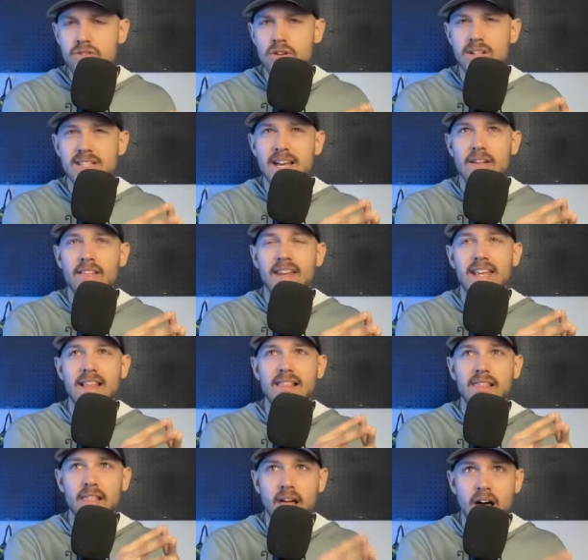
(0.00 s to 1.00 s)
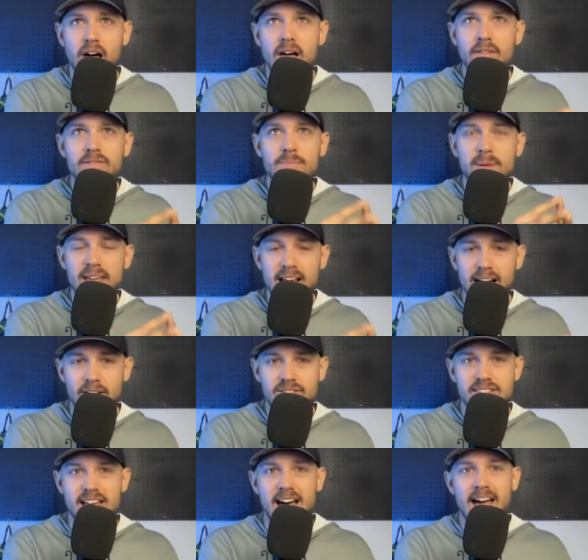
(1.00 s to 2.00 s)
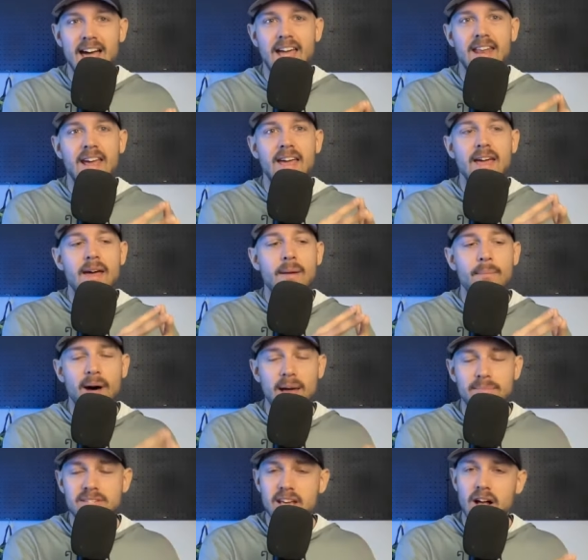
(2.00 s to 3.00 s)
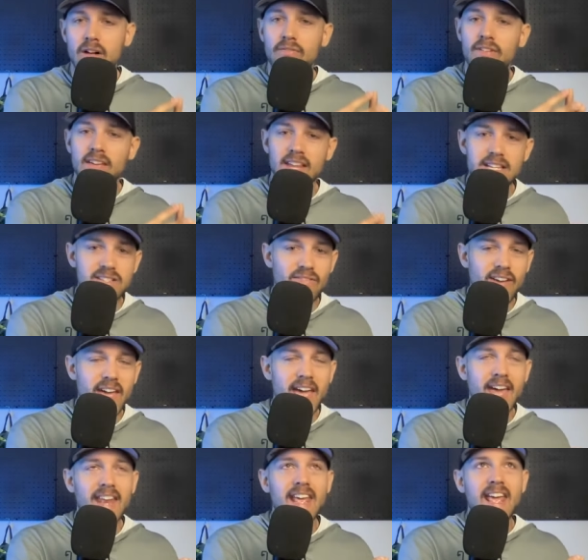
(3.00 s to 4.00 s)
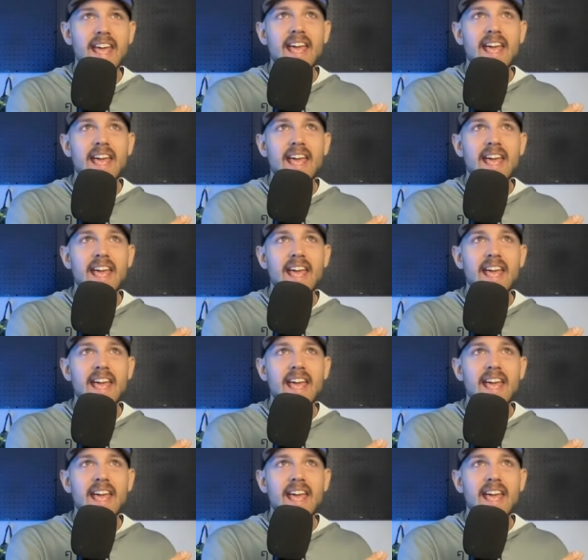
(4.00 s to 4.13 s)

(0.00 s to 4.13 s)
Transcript: You can tell that he loves being outside by himself in his van.